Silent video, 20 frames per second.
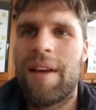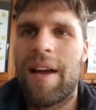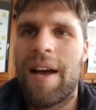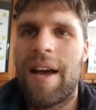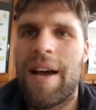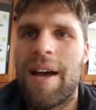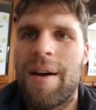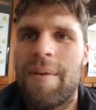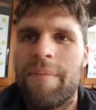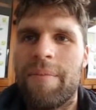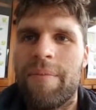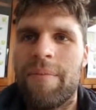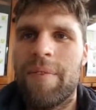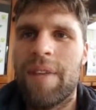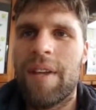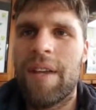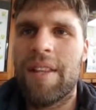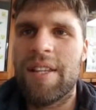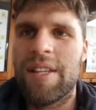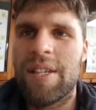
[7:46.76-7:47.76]
Um,
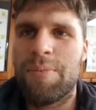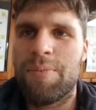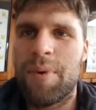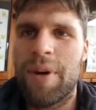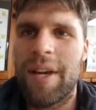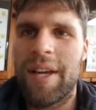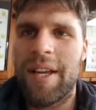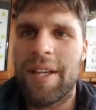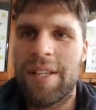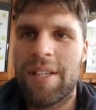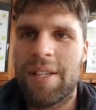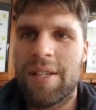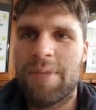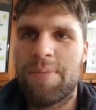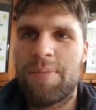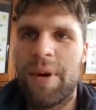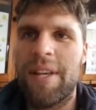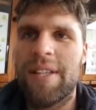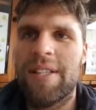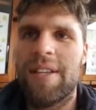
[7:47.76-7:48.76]
the springs. The
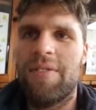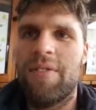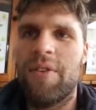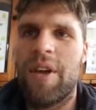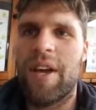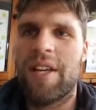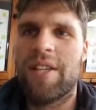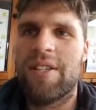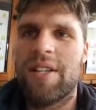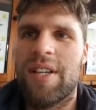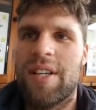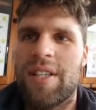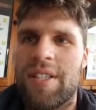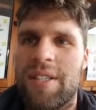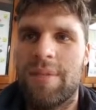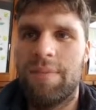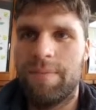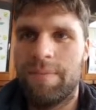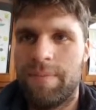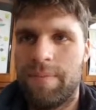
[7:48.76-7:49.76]
springs give you extra
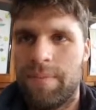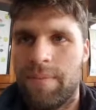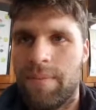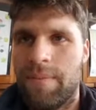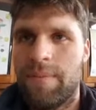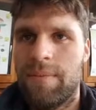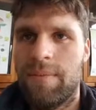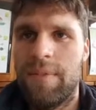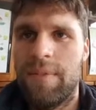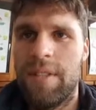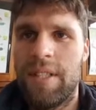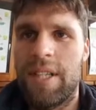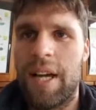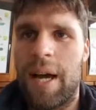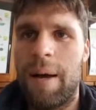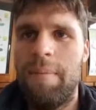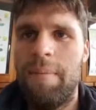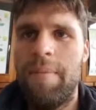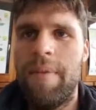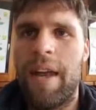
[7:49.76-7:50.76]

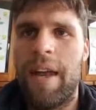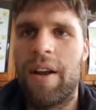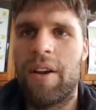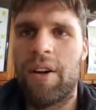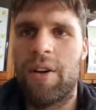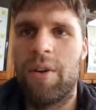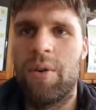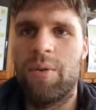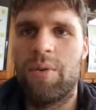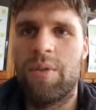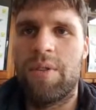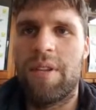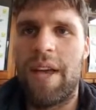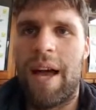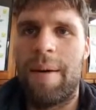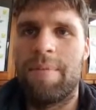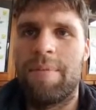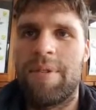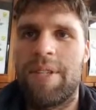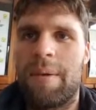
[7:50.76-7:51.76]
jump, and I got a little
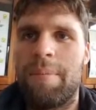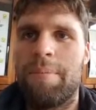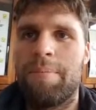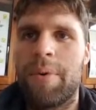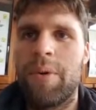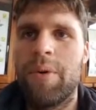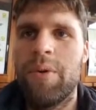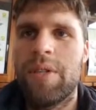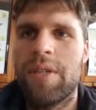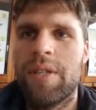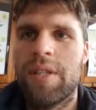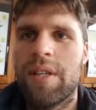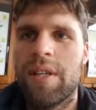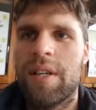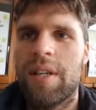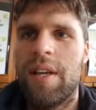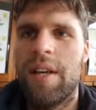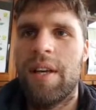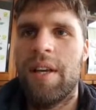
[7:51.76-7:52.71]
um, jump boost.